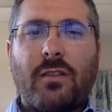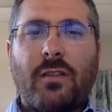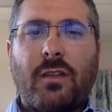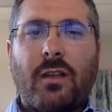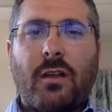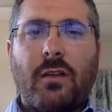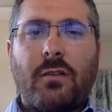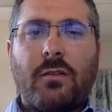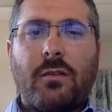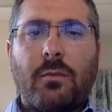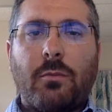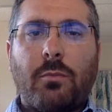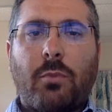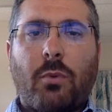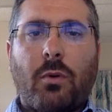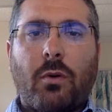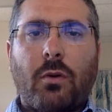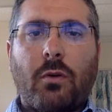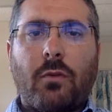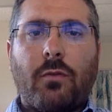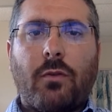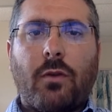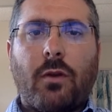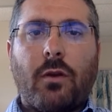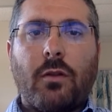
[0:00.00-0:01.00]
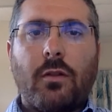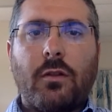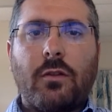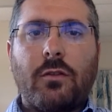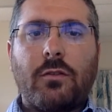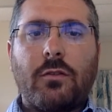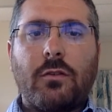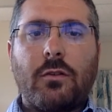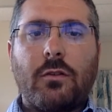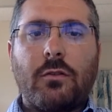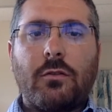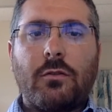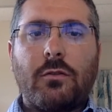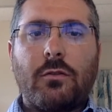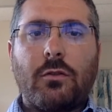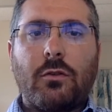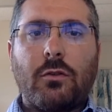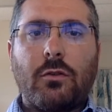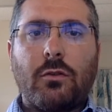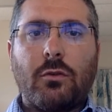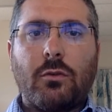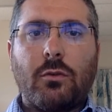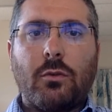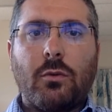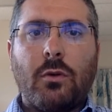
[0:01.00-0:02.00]
because I think it's important for our listeners
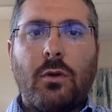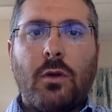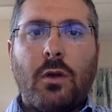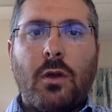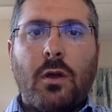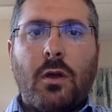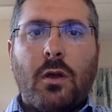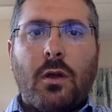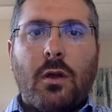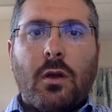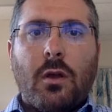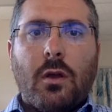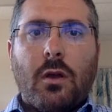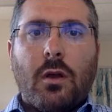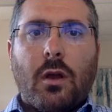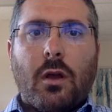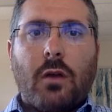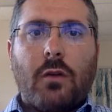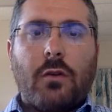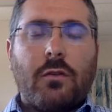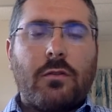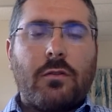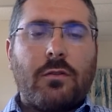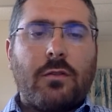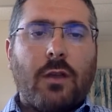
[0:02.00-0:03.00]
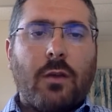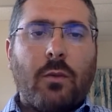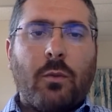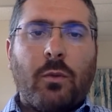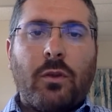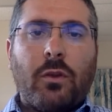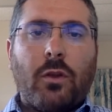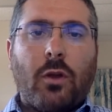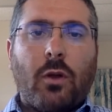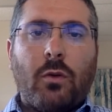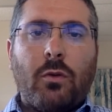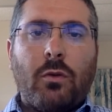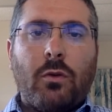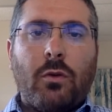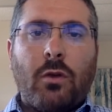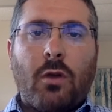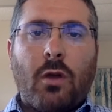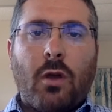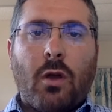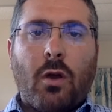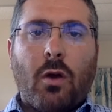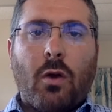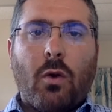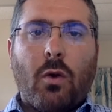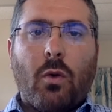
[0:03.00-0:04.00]
to understand. We don't
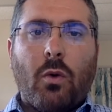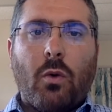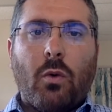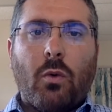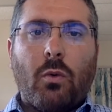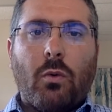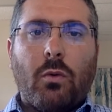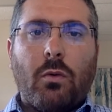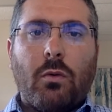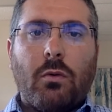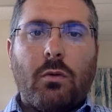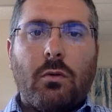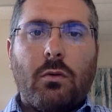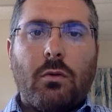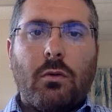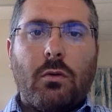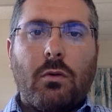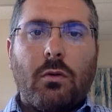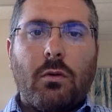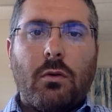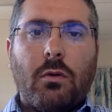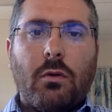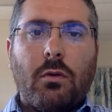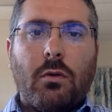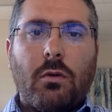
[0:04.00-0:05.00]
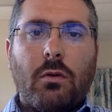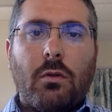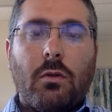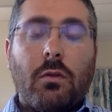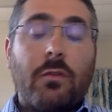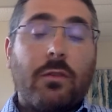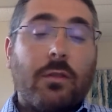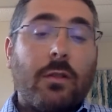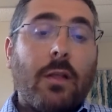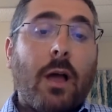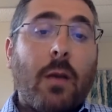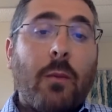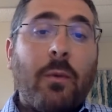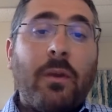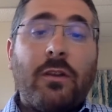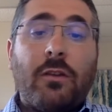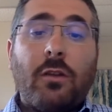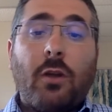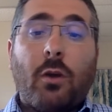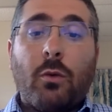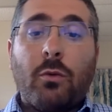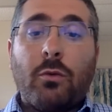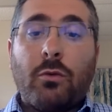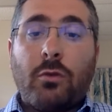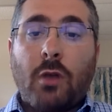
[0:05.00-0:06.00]
know. There's a lot we
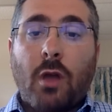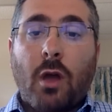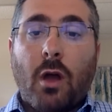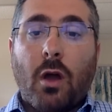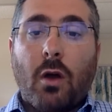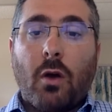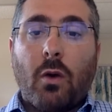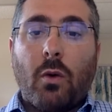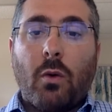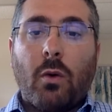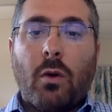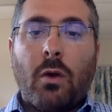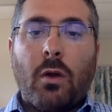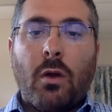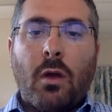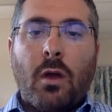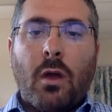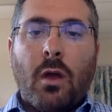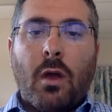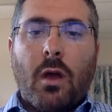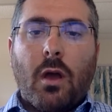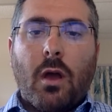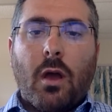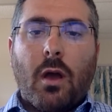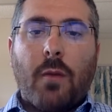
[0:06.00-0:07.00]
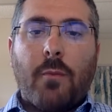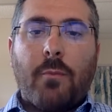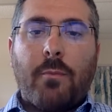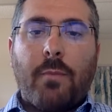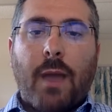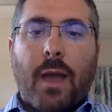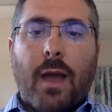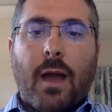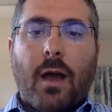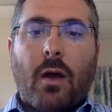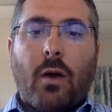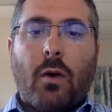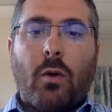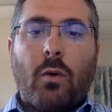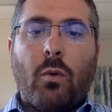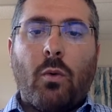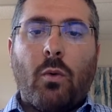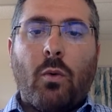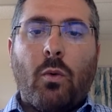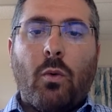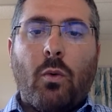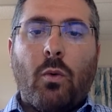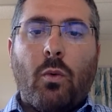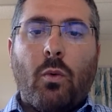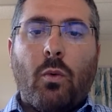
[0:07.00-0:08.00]
don't know about
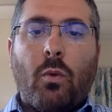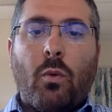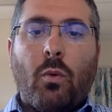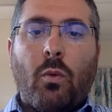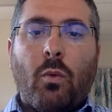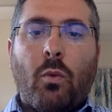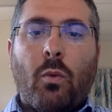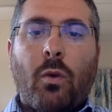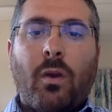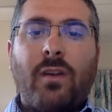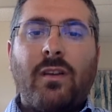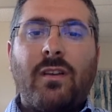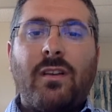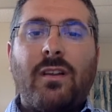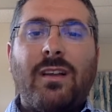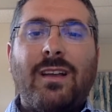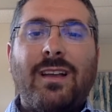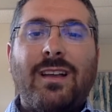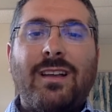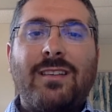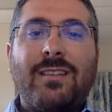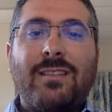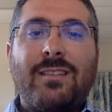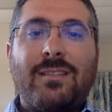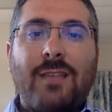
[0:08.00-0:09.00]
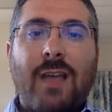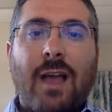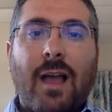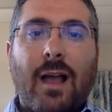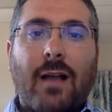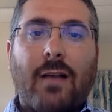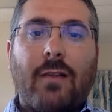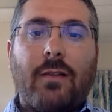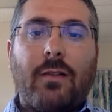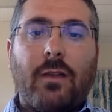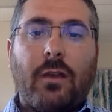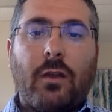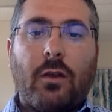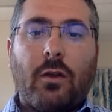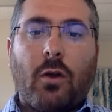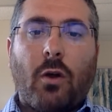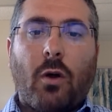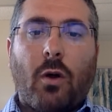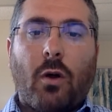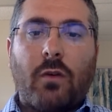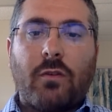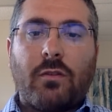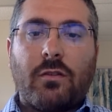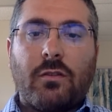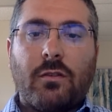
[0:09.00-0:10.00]
what exactly
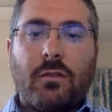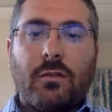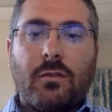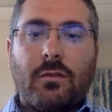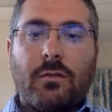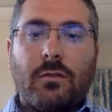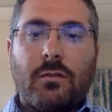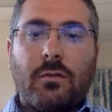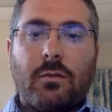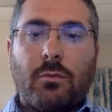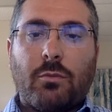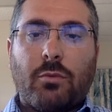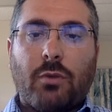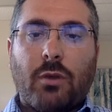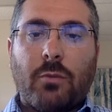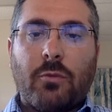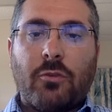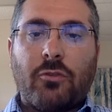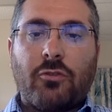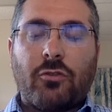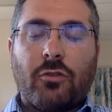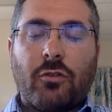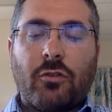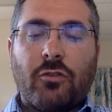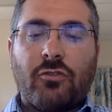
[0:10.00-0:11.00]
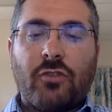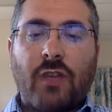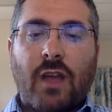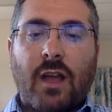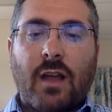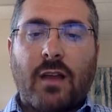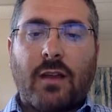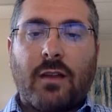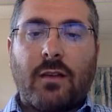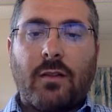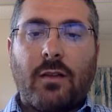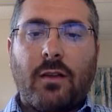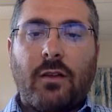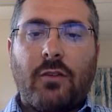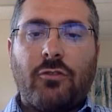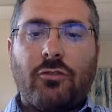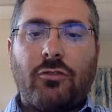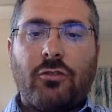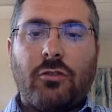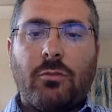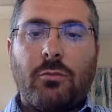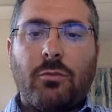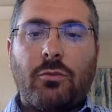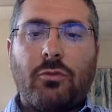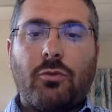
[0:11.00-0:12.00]
causes premature
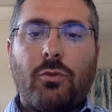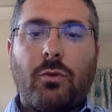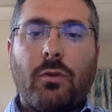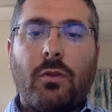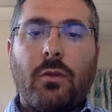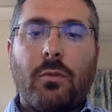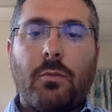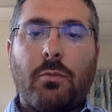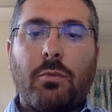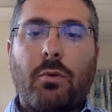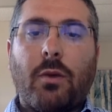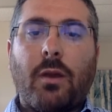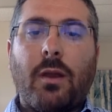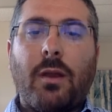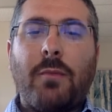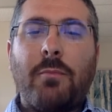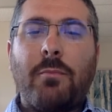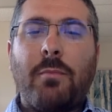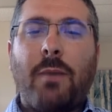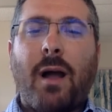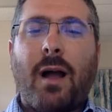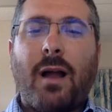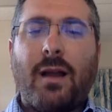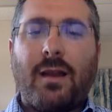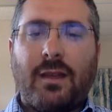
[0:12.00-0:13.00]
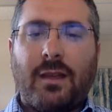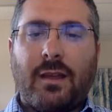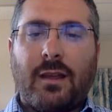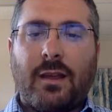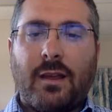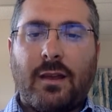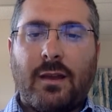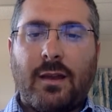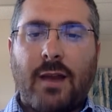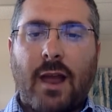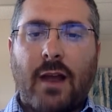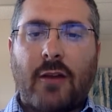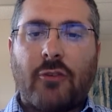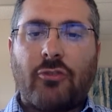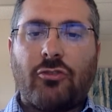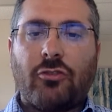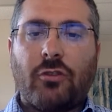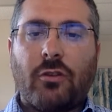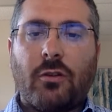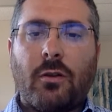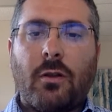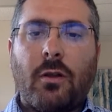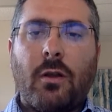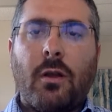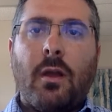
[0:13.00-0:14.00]
ejaculation between the brain body
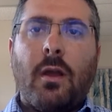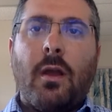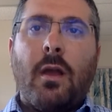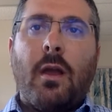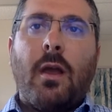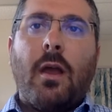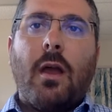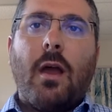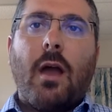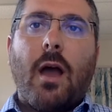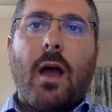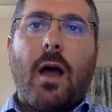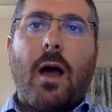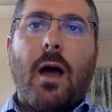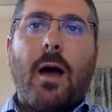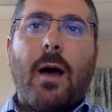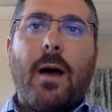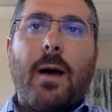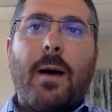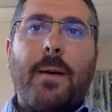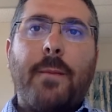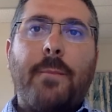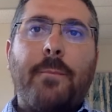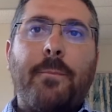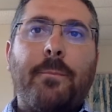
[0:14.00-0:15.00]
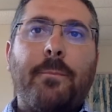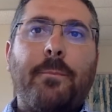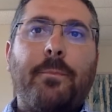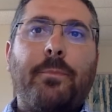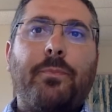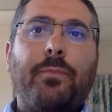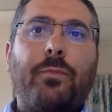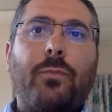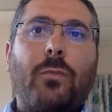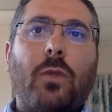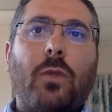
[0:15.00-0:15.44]
connection. Um,